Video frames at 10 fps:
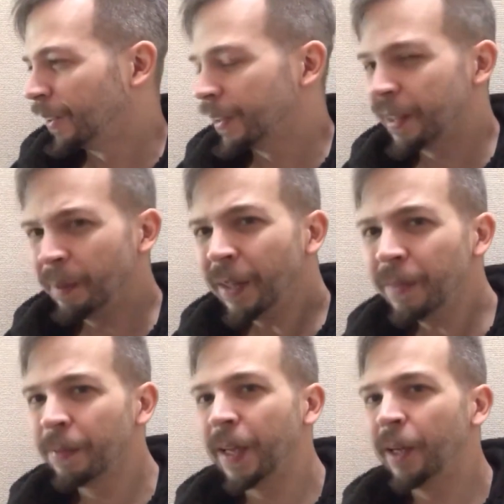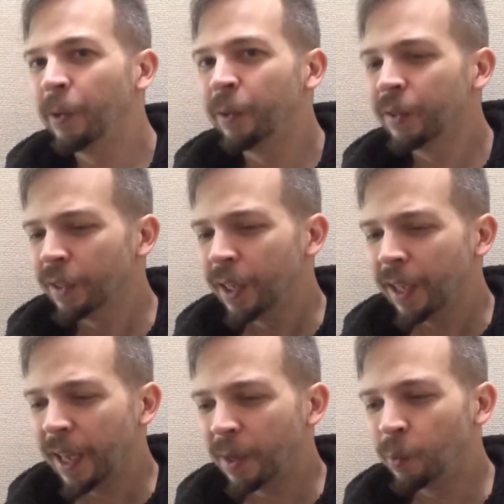somebody found
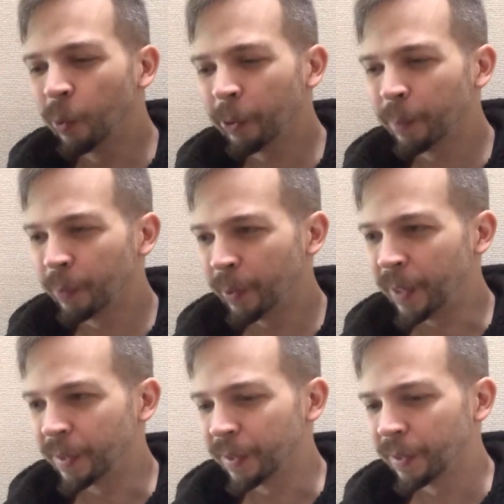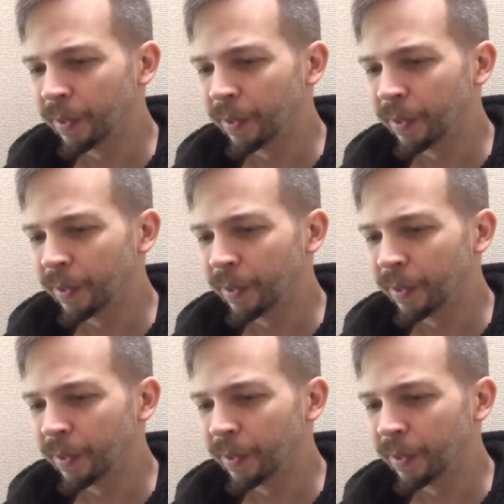a work print